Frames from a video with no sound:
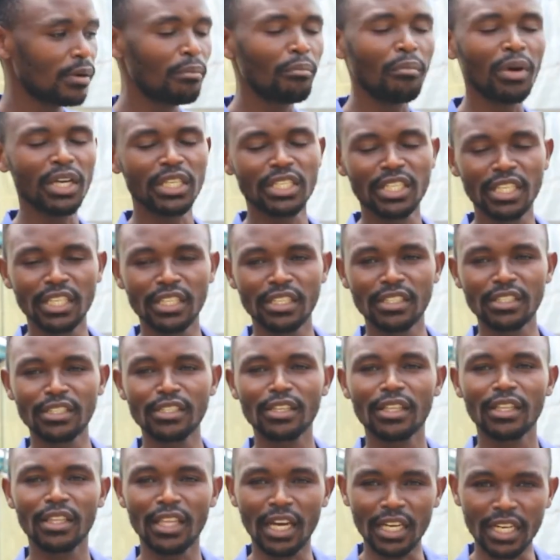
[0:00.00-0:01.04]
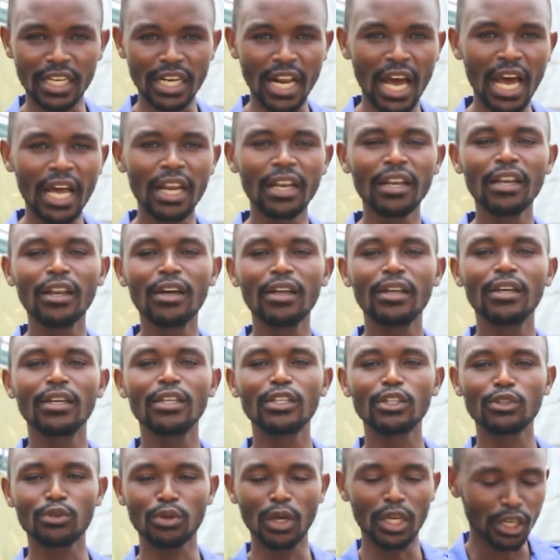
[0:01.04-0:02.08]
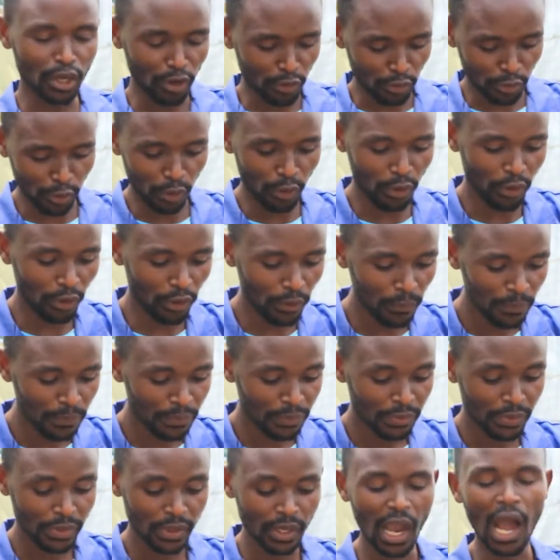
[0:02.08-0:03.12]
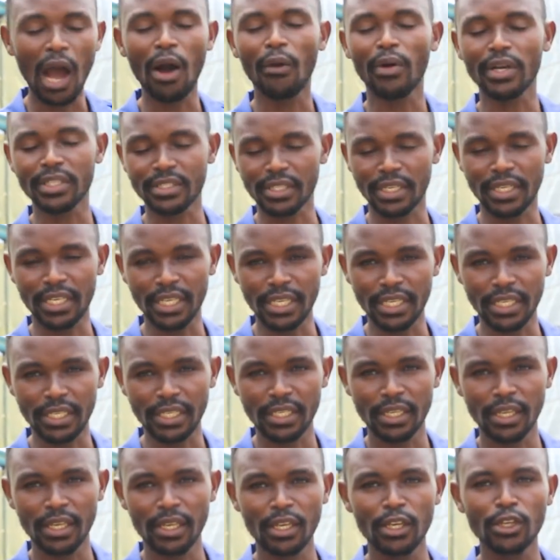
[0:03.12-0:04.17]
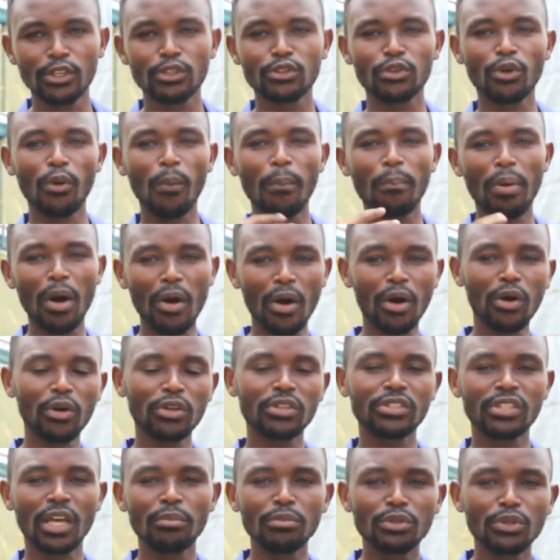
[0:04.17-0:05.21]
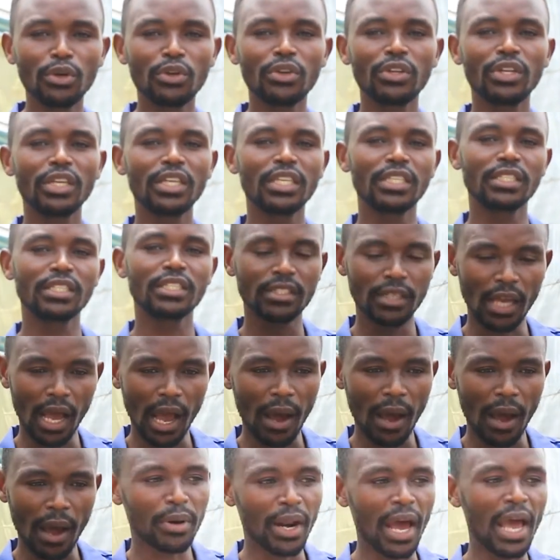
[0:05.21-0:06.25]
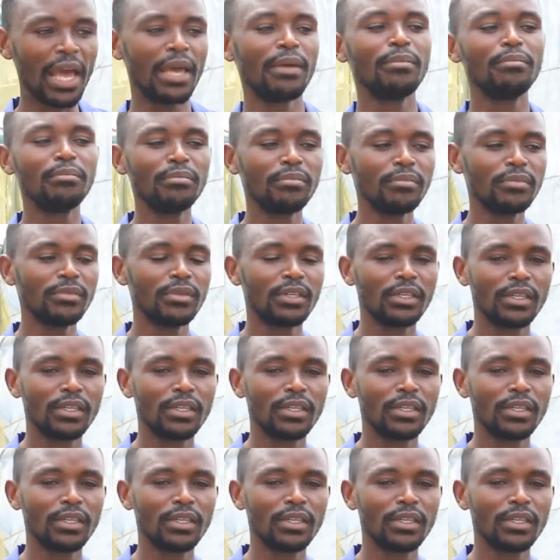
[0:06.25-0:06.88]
machines that run twenty-four hours a day. So power consumption is a prime